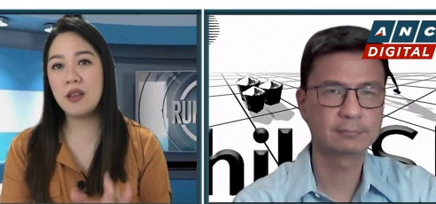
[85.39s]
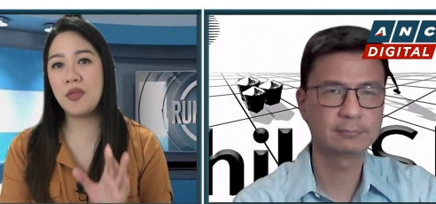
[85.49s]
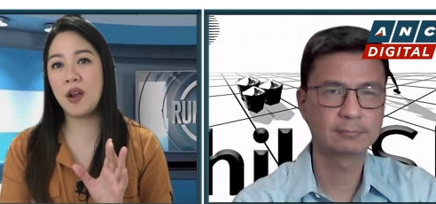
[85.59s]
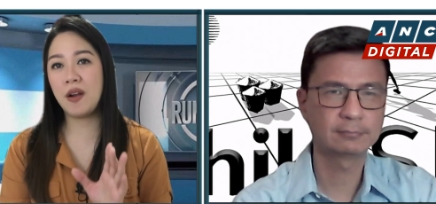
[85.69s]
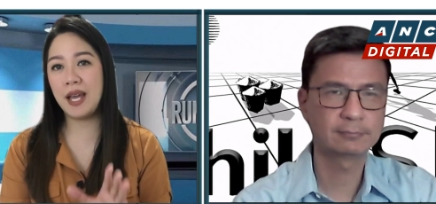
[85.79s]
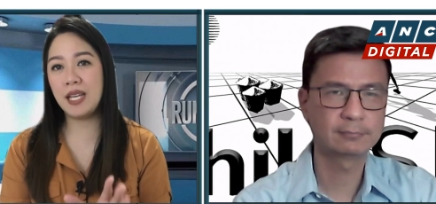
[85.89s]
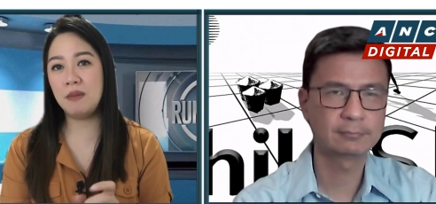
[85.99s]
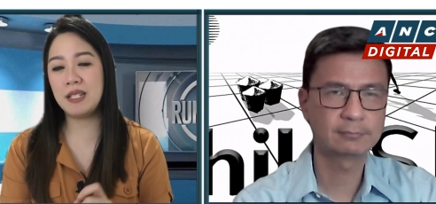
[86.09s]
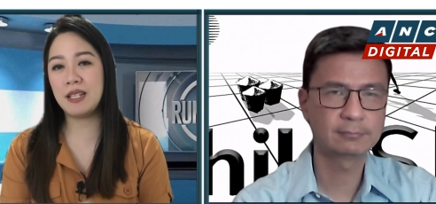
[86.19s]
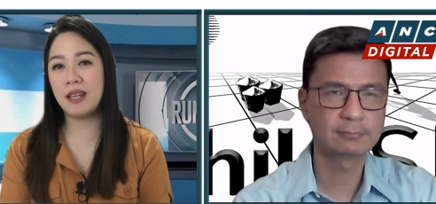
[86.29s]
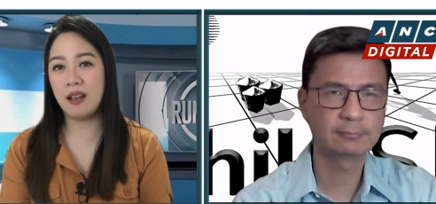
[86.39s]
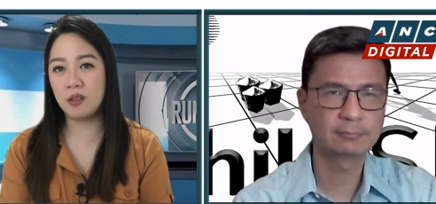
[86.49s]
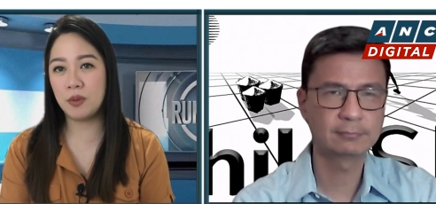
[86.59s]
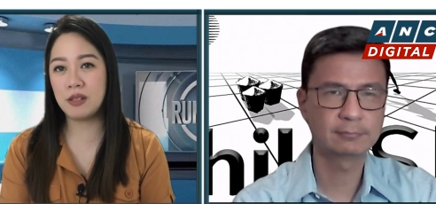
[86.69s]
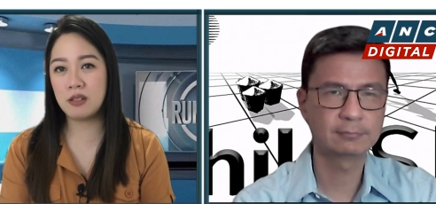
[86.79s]
Speaker 1: there any meeting
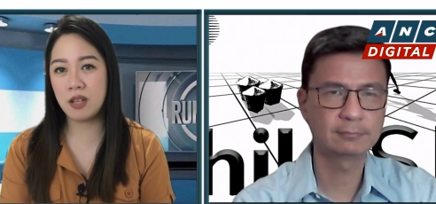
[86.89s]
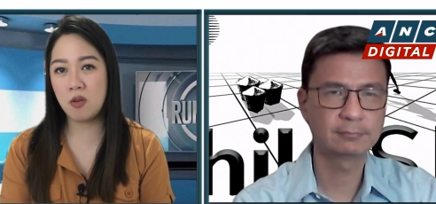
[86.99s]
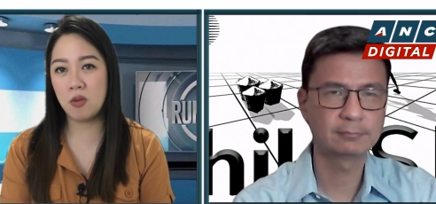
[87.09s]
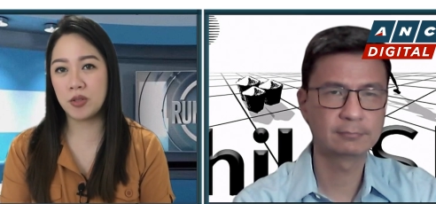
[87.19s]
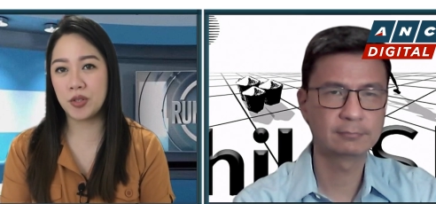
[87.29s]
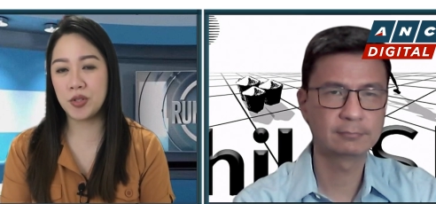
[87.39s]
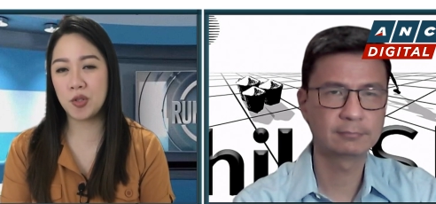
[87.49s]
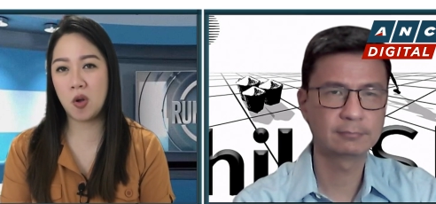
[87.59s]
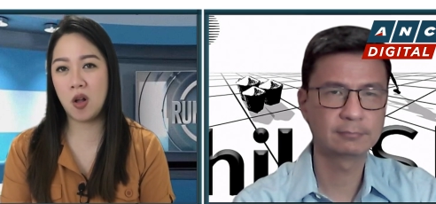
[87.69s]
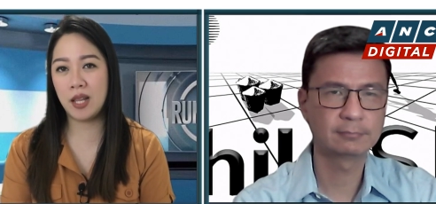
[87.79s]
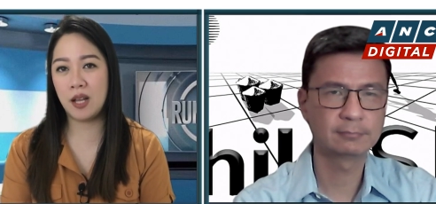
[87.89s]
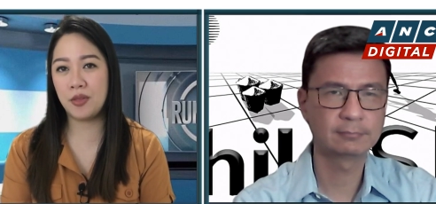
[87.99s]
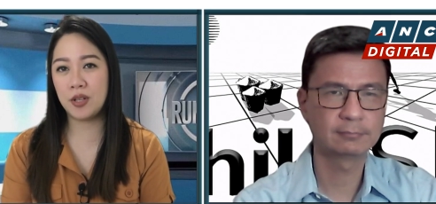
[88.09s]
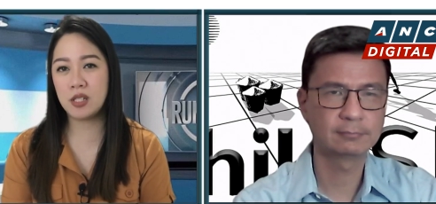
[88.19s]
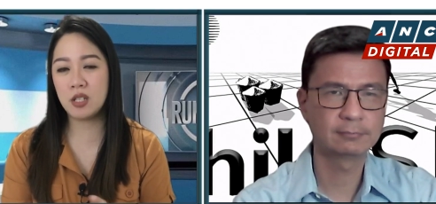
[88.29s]
held with stakeholders to call
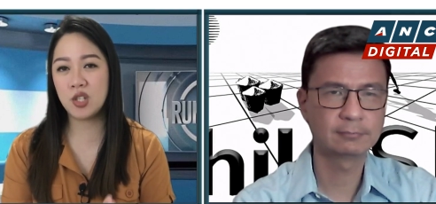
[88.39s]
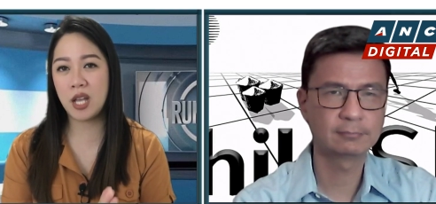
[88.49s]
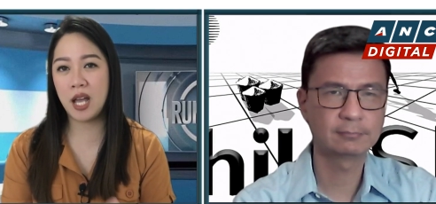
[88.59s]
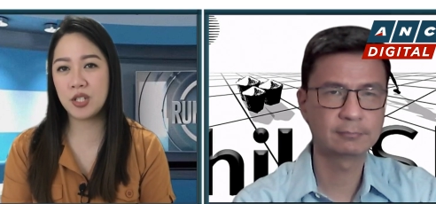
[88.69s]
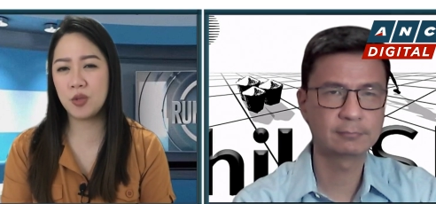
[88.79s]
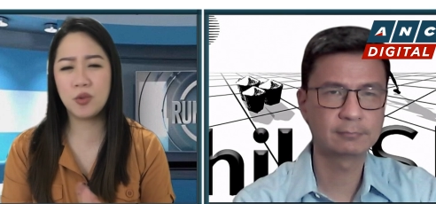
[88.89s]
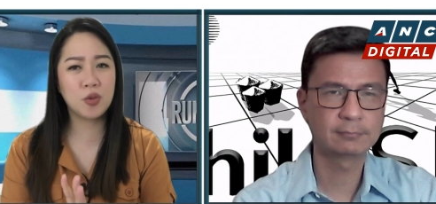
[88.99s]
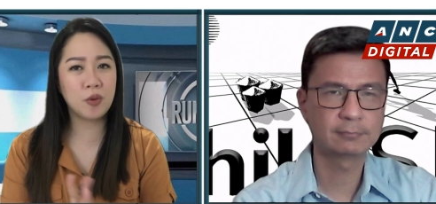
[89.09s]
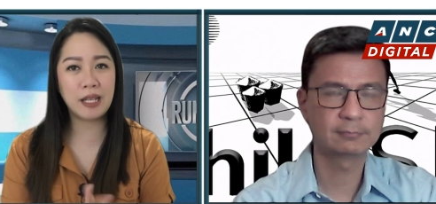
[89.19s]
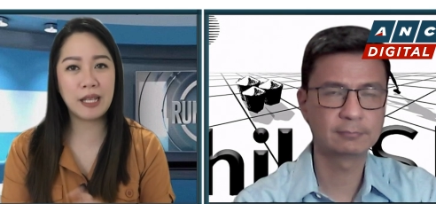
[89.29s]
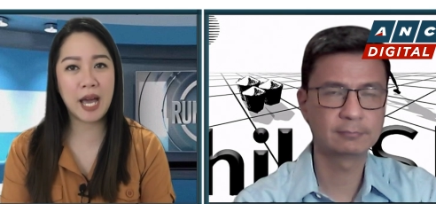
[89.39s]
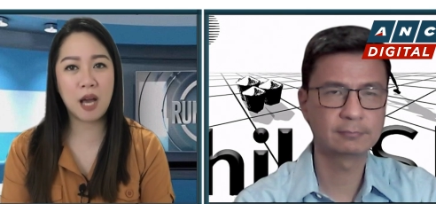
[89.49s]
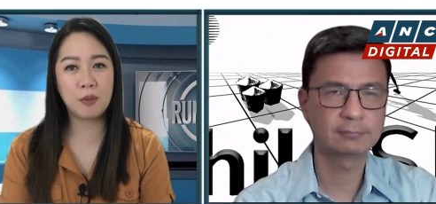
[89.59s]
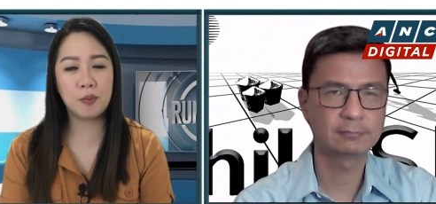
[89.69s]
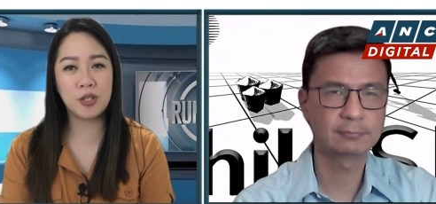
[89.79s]
out that such action would greatly
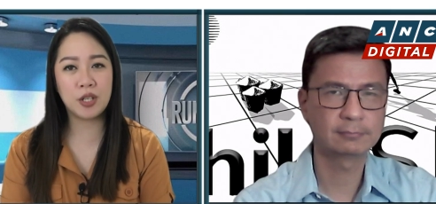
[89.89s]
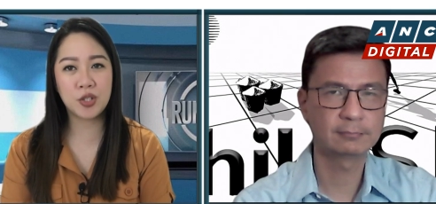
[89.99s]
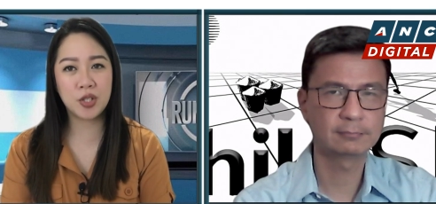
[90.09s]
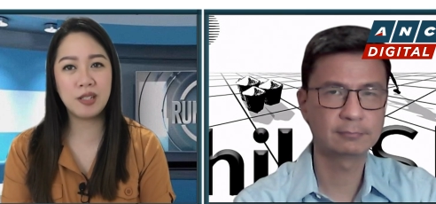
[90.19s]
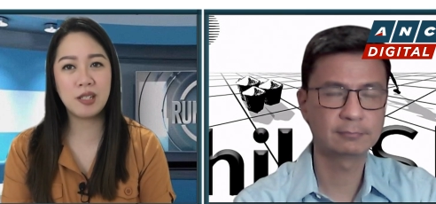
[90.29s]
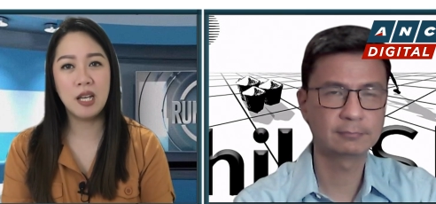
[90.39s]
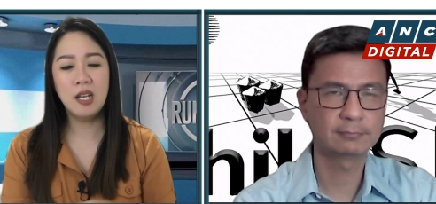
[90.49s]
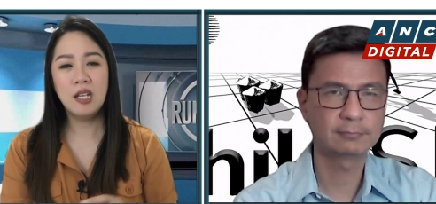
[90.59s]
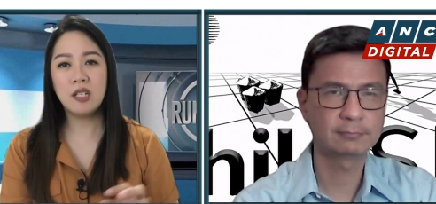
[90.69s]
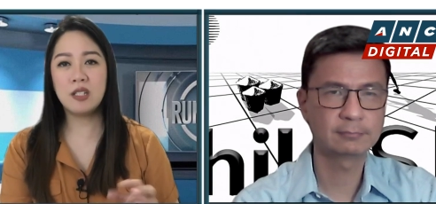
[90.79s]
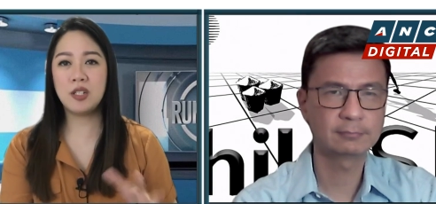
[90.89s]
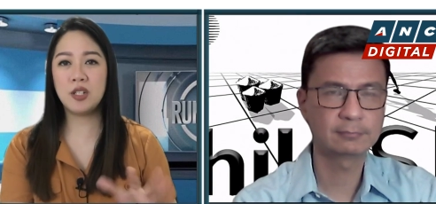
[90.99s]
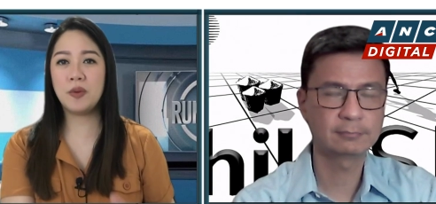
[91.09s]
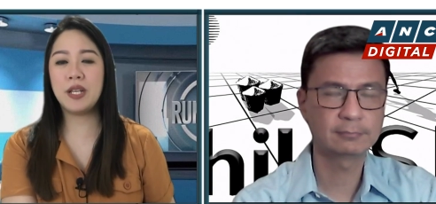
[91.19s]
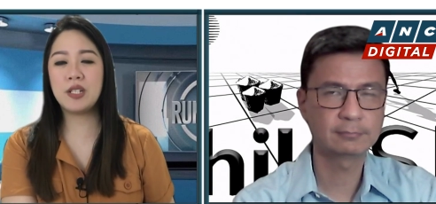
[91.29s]
hamper productions,
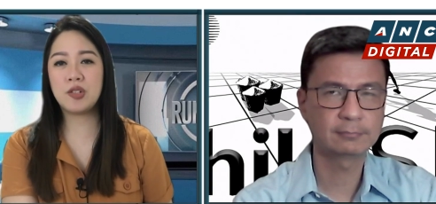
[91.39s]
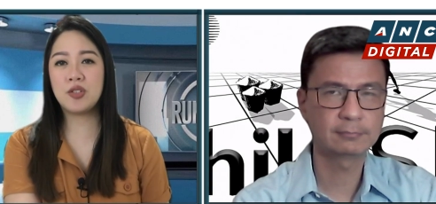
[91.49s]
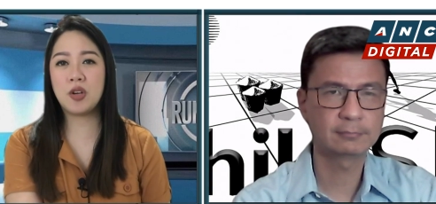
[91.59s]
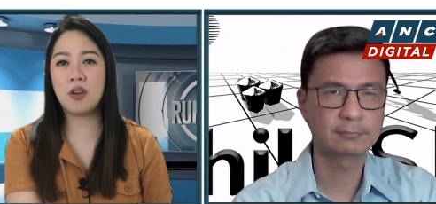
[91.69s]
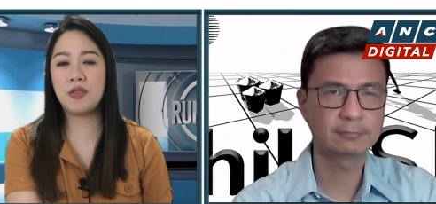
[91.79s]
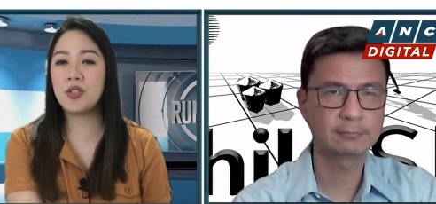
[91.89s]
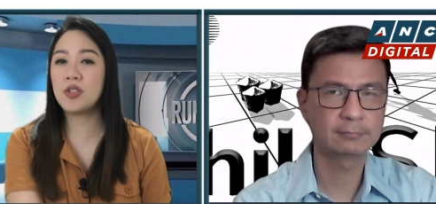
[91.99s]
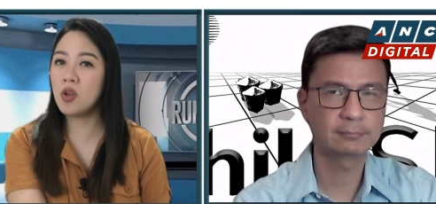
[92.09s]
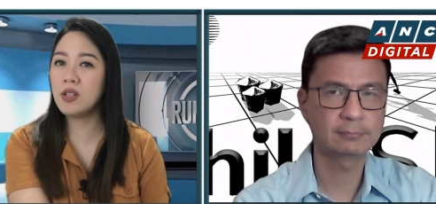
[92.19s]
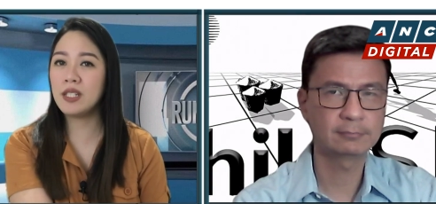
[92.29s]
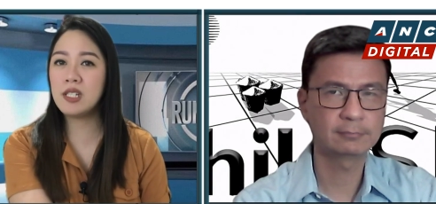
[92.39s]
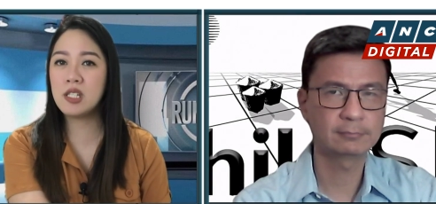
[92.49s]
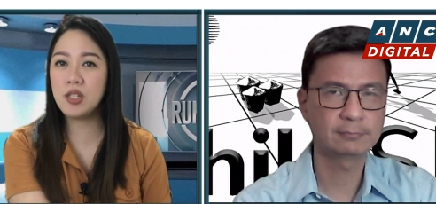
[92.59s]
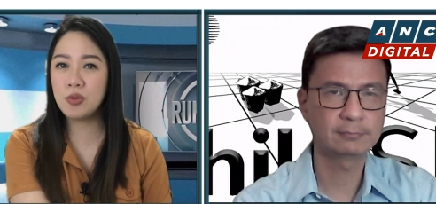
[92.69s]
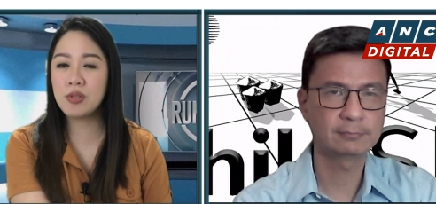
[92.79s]
considering, Sir Gerard, that salt is
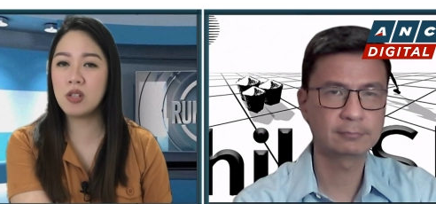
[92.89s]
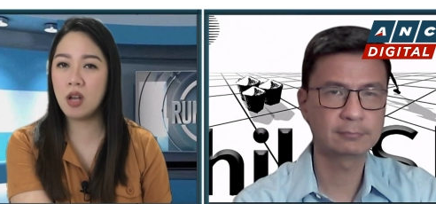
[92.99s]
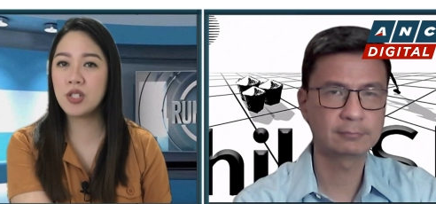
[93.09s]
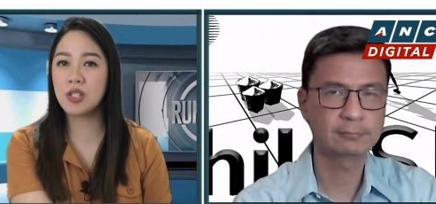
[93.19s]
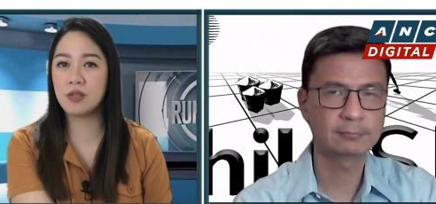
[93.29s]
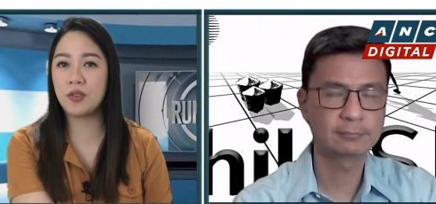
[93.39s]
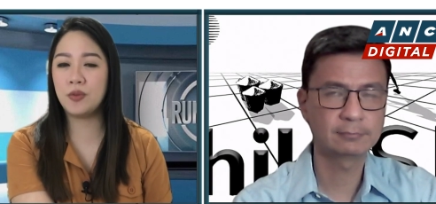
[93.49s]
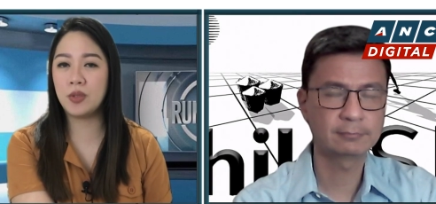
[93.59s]
used not just for food